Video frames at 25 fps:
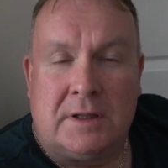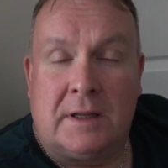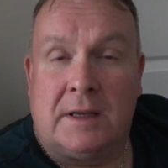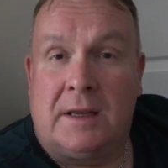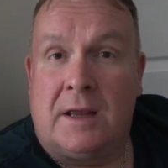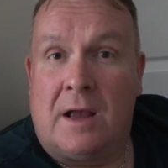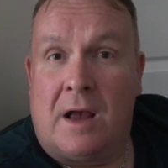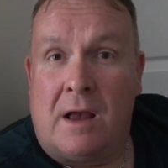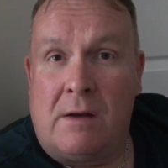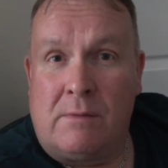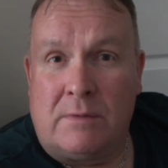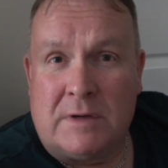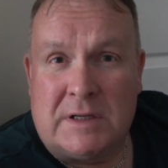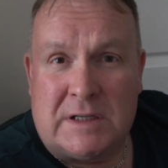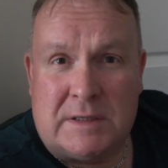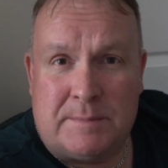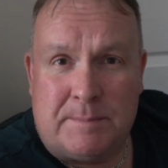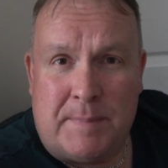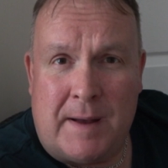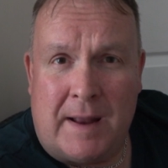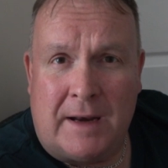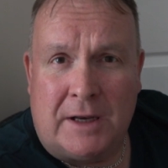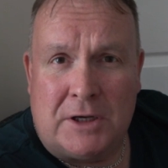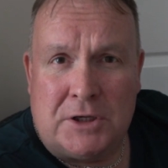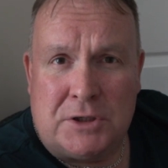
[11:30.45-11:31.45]
The guy was
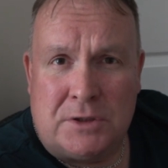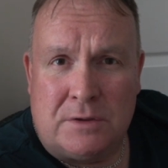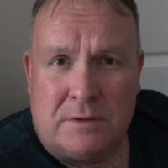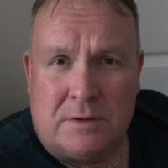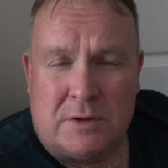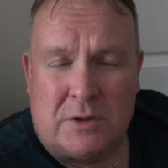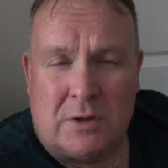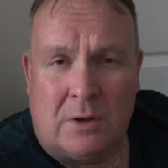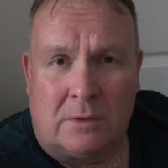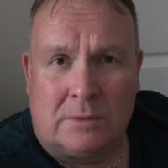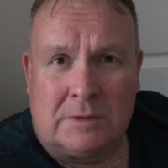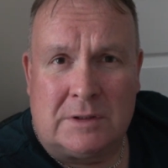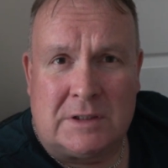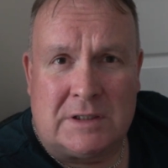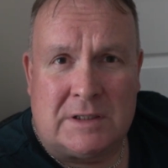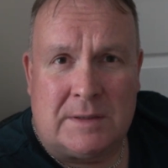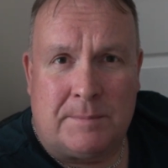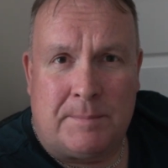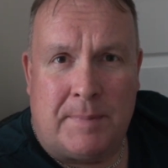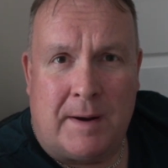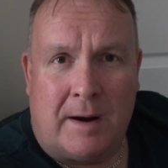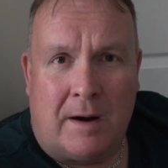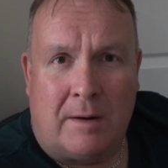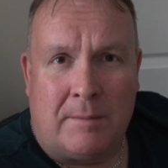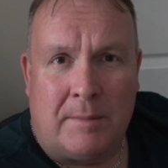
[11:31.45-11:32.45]
Spanish who sold us the
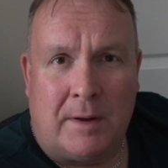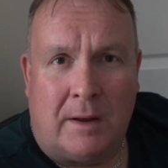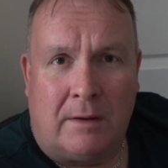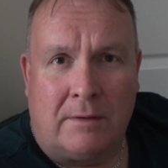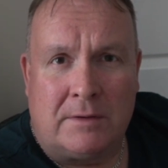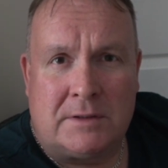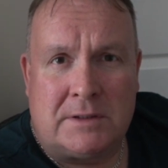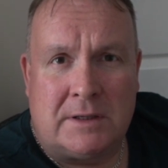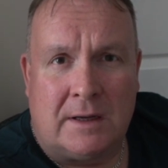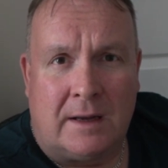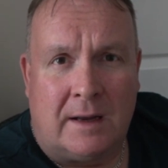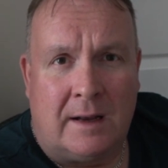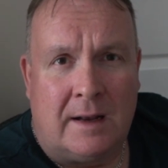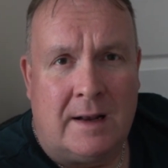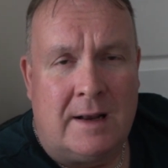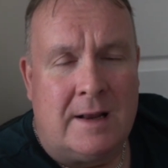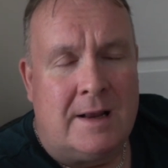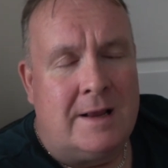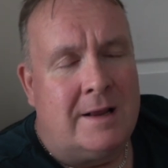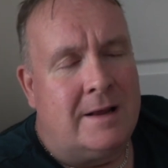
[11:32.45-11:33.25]
paramotor,